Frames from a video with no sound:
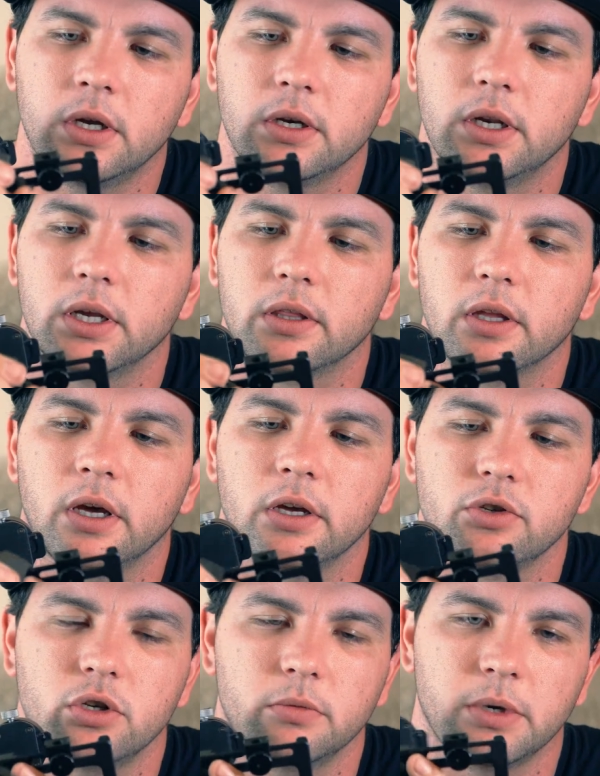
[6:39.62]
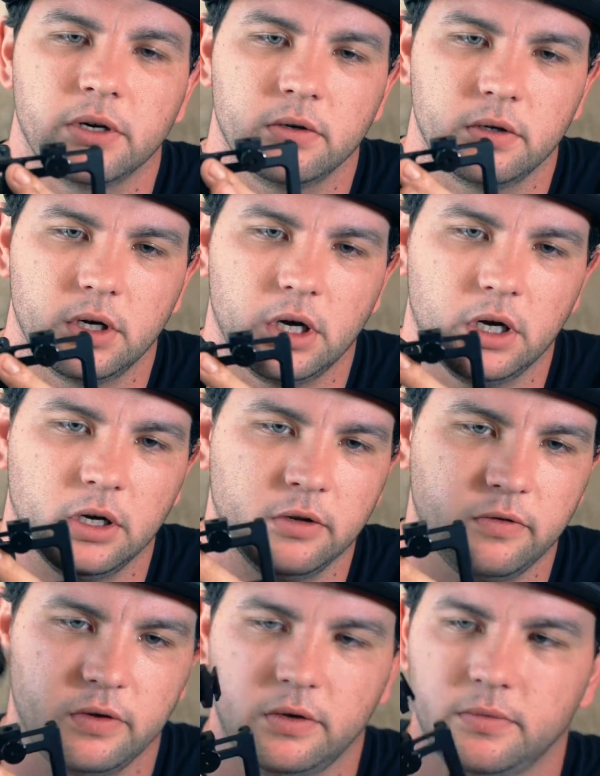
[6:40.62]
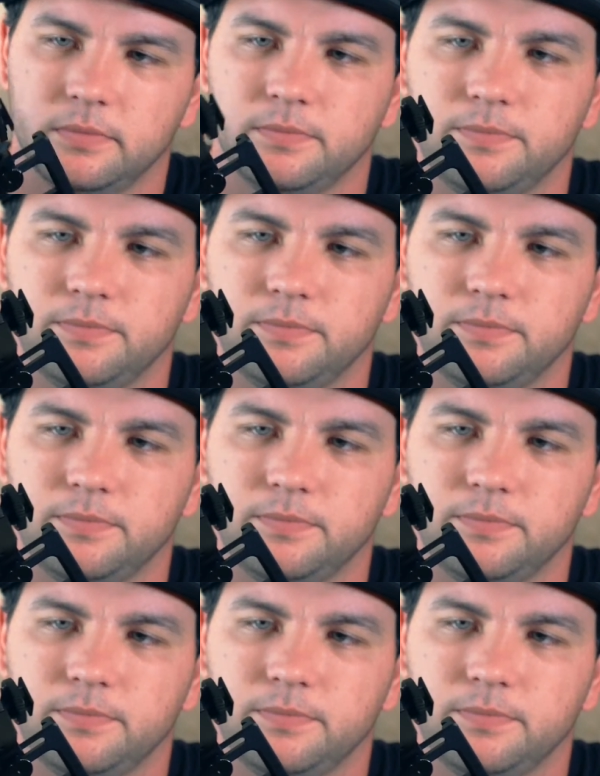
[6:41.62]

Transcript: take the hot shoe mount off,